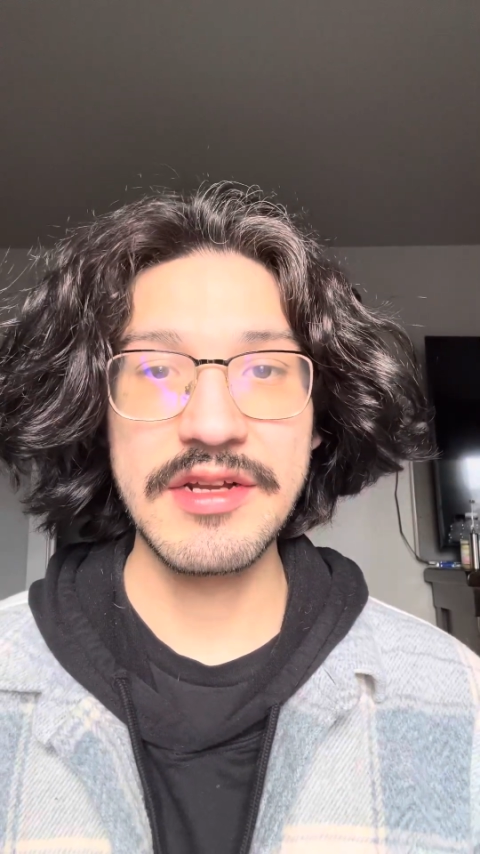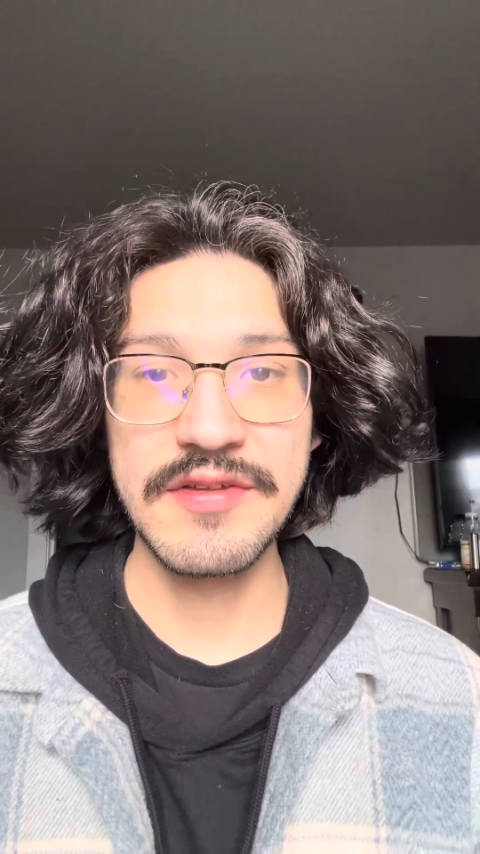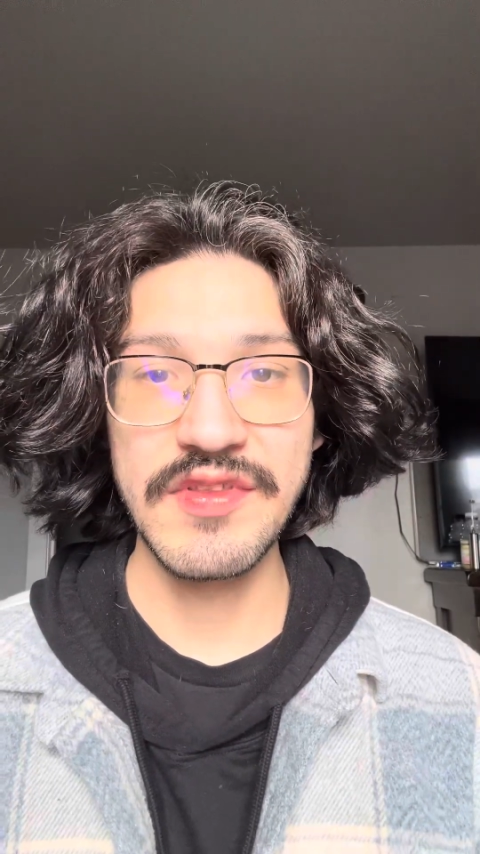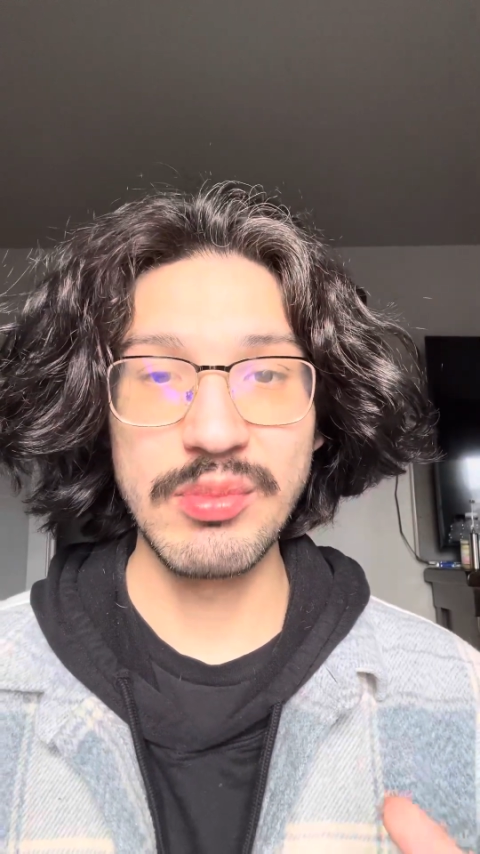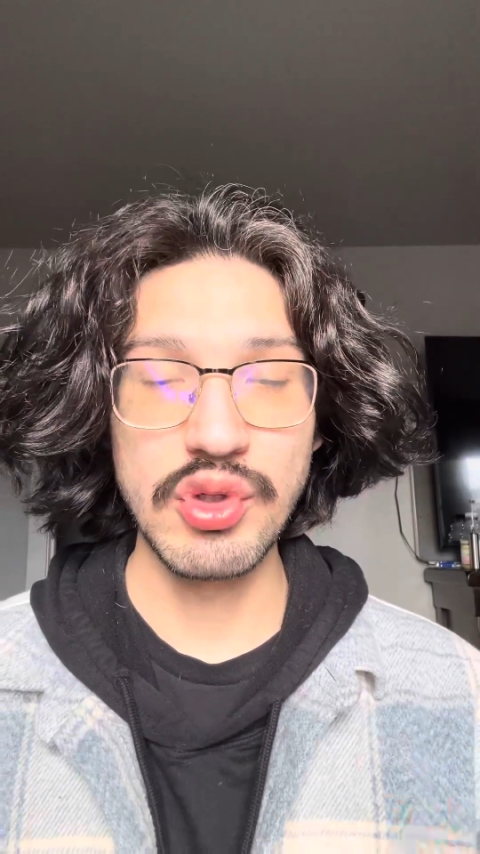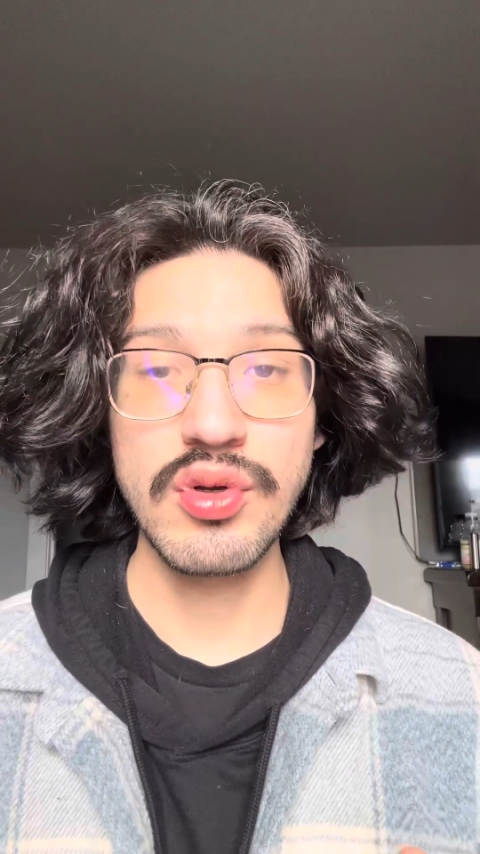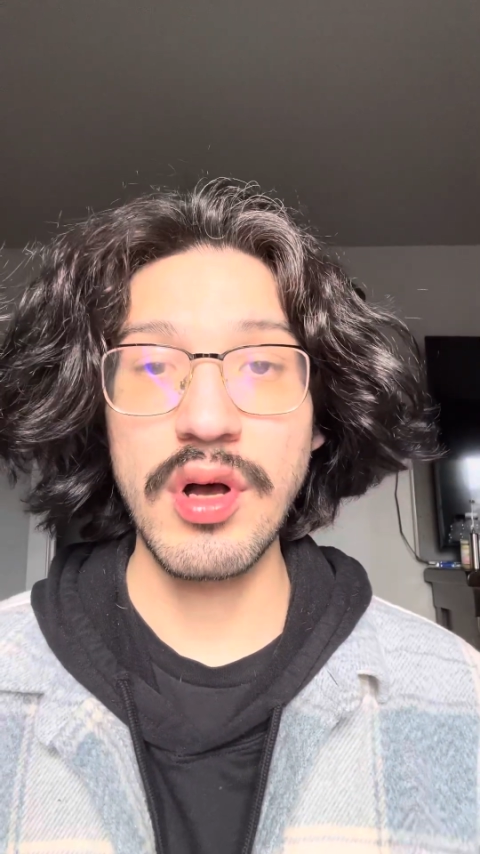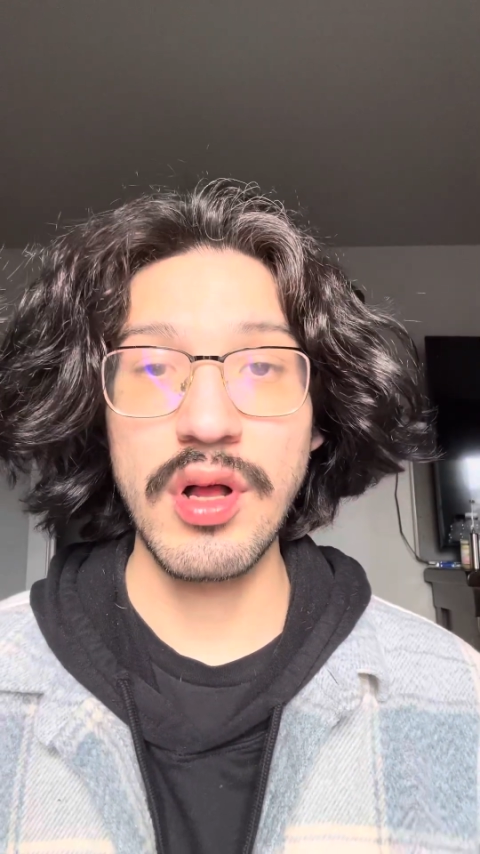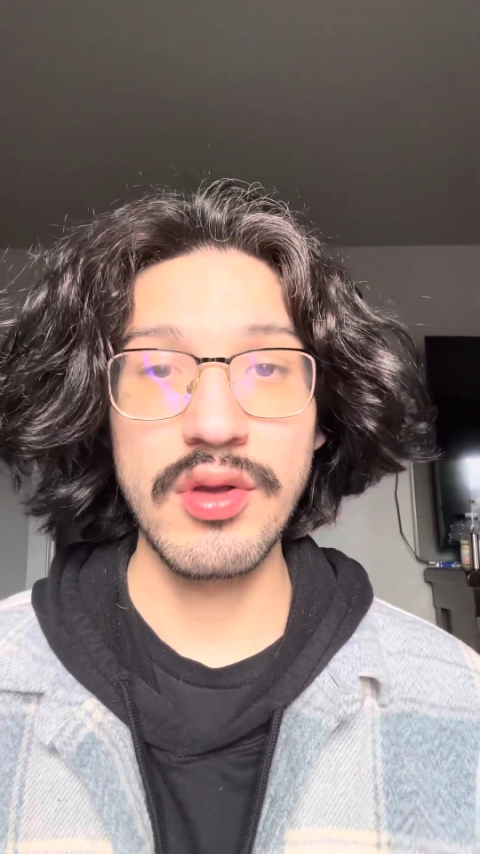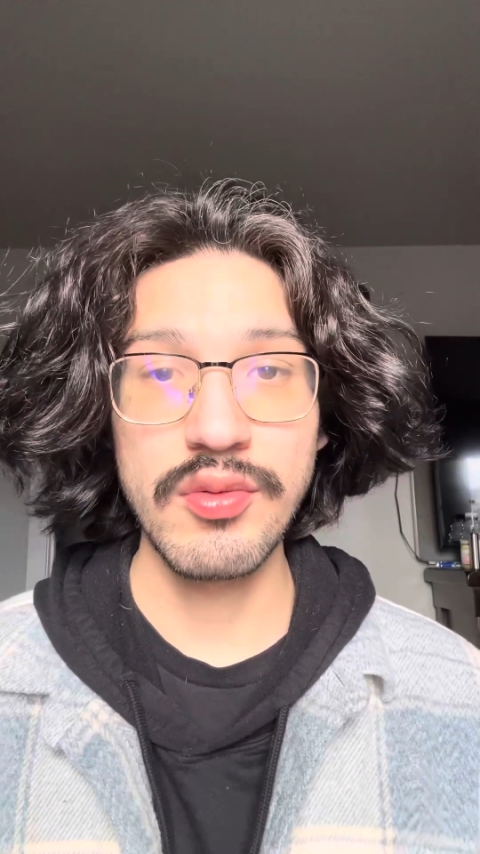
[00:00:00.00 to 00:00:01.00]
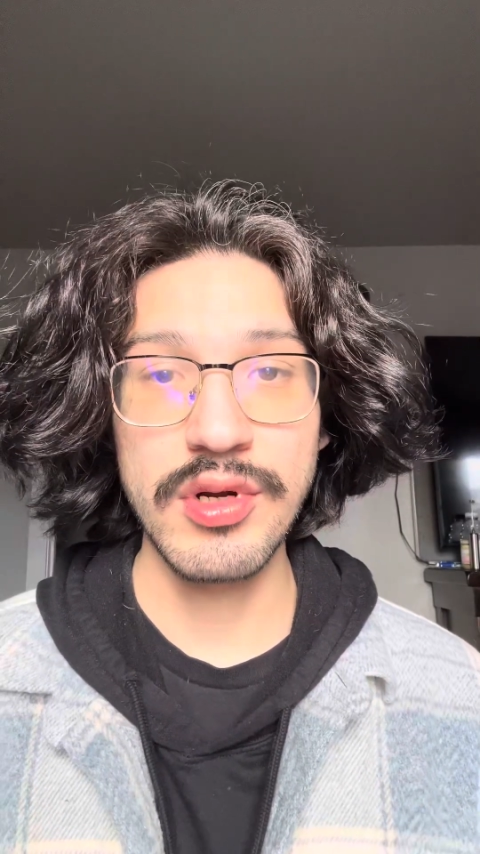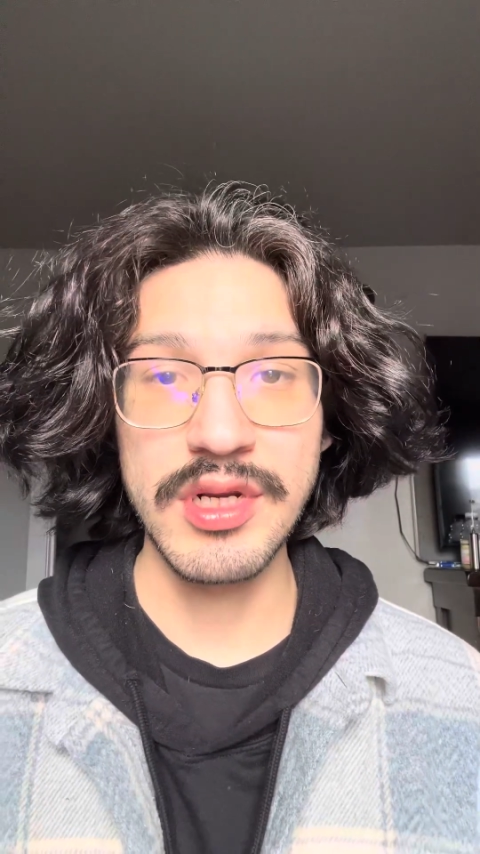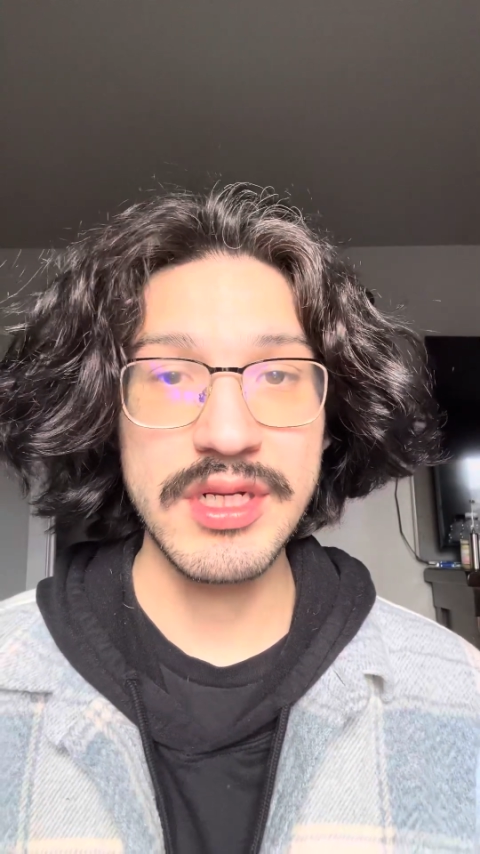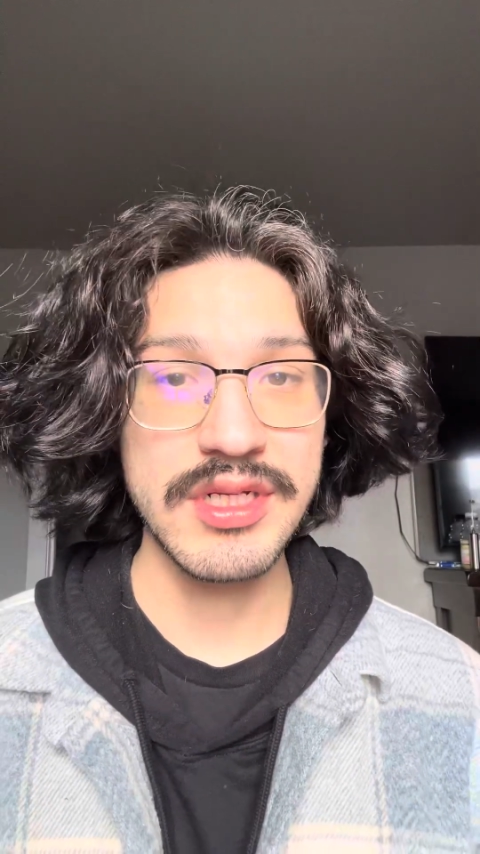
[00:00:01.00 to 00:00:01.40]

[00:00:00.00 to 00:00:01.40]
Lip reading: of the blue collar work,